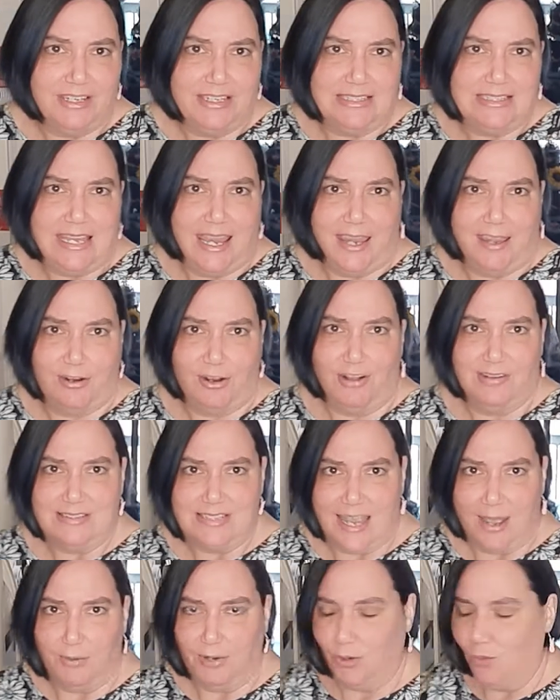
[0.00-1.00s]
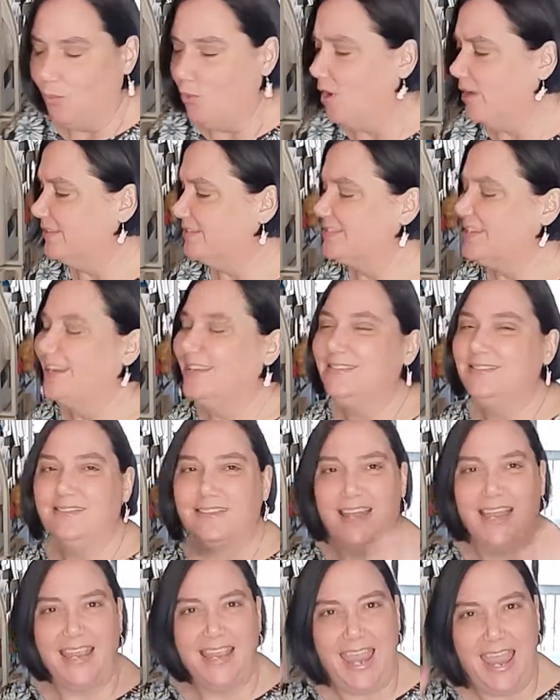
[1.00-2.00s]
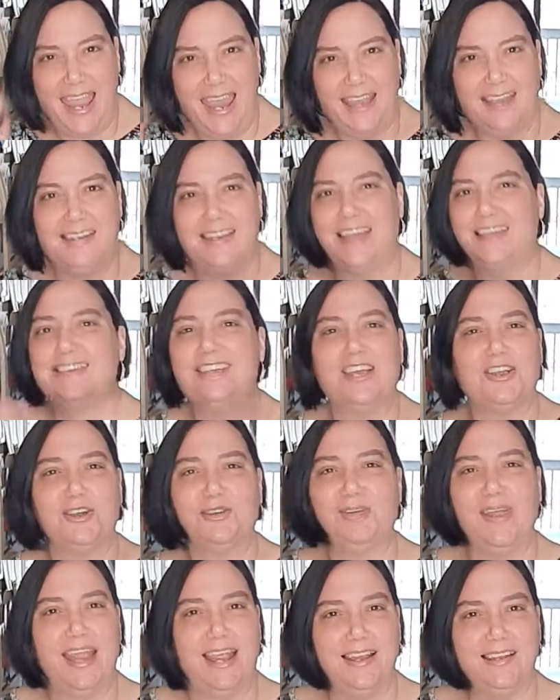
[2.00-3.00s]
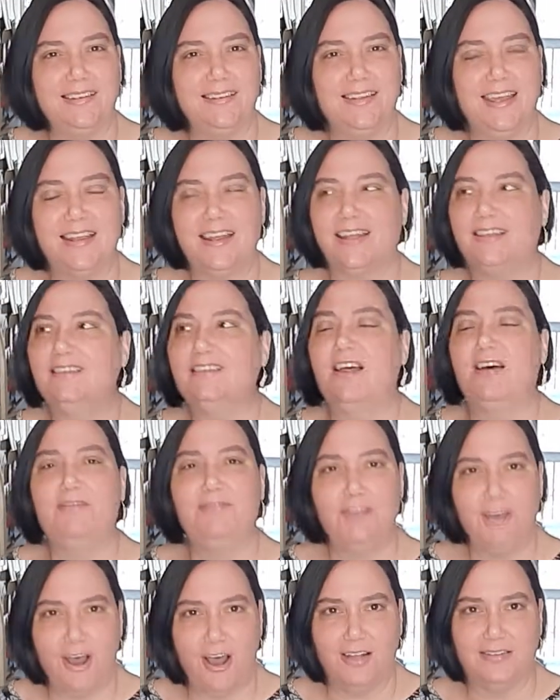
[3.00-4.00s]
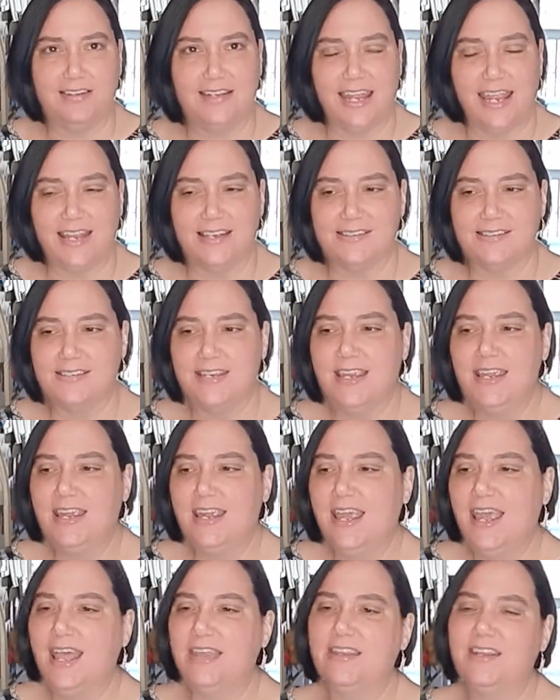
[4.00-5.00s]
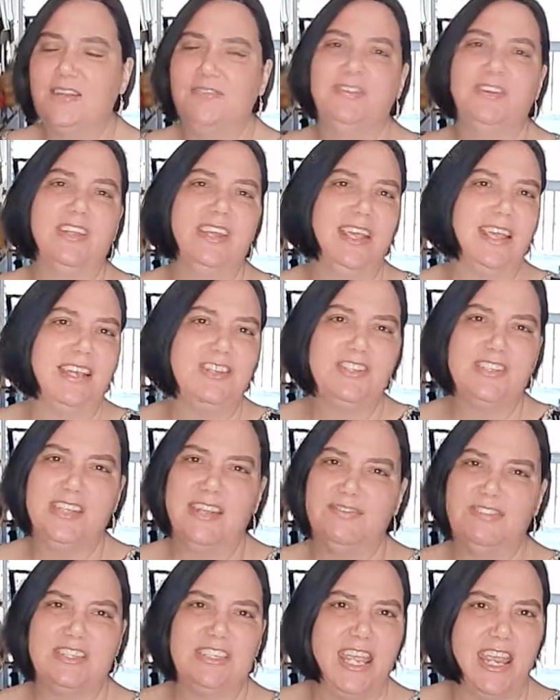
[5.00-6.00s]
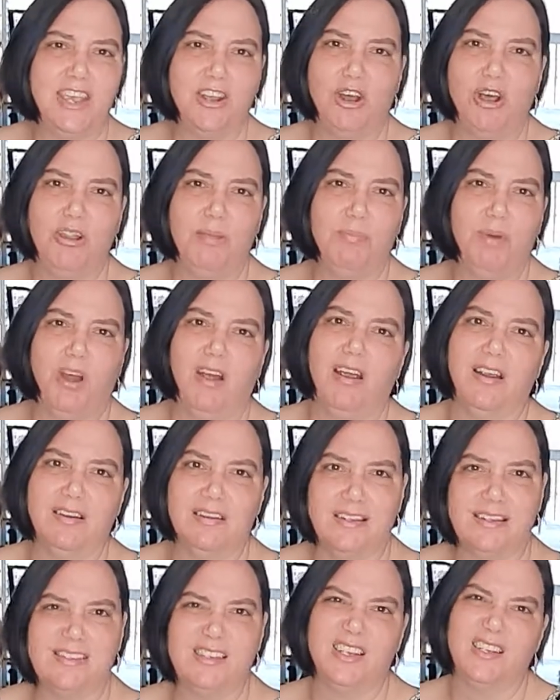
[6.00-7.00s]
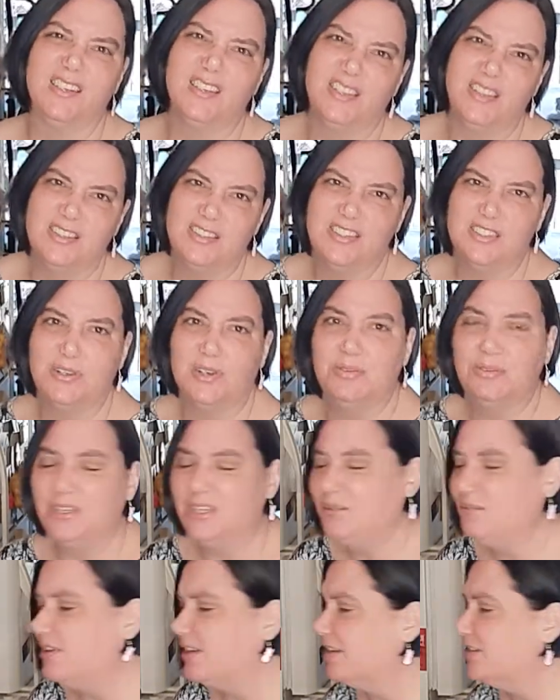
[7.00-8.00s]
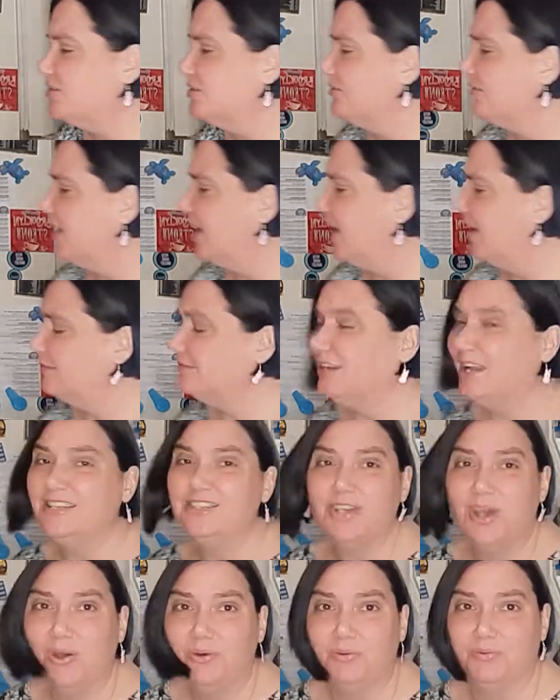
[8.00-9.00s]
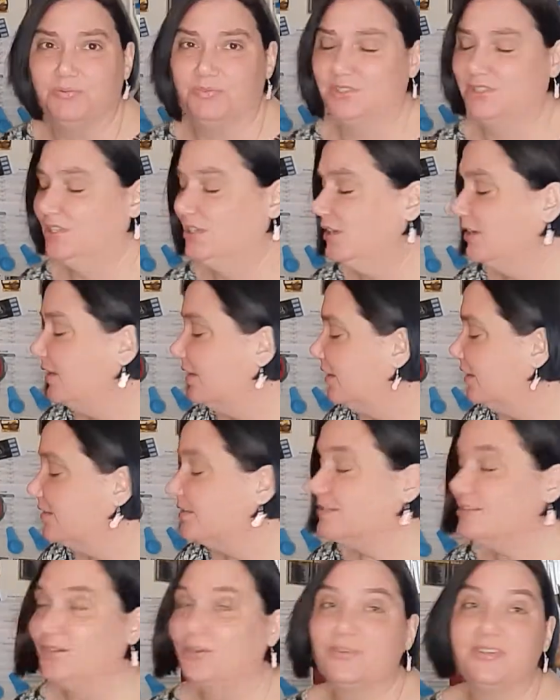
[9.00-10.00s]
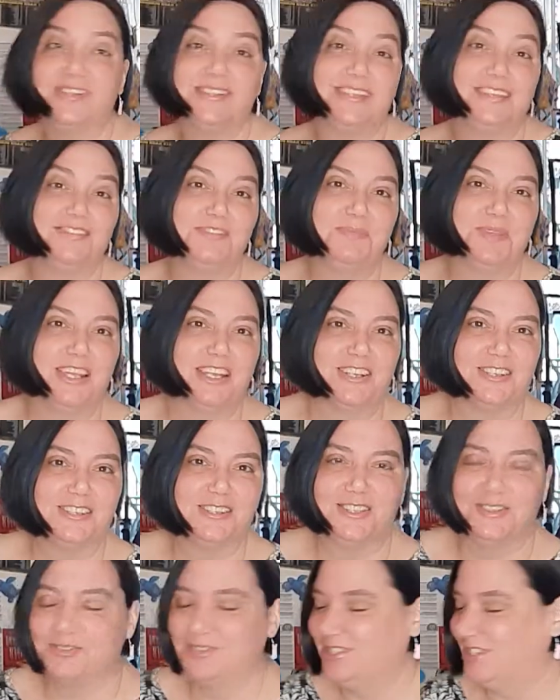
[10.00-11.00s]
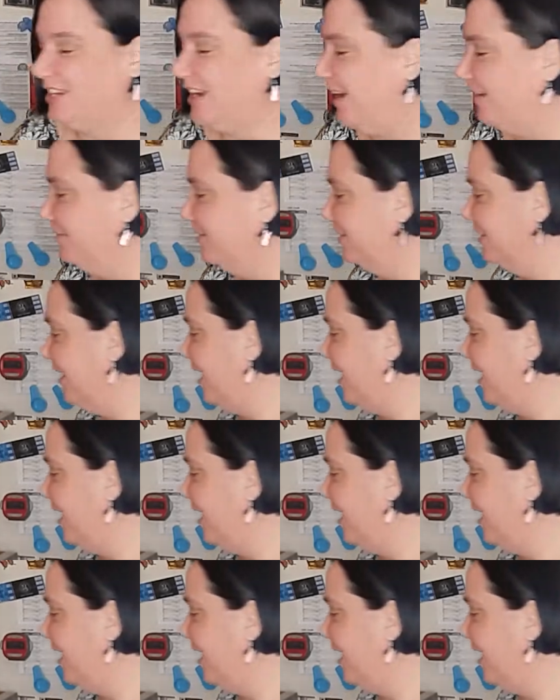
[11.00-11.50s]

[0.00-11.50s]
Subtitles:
to take it all down at once. I decorate and I love the holidays, and then I feel like I just have to take it all apart, and it's like, ugh, do I really want to do that? I don't. So this gives me an excuse to have it in the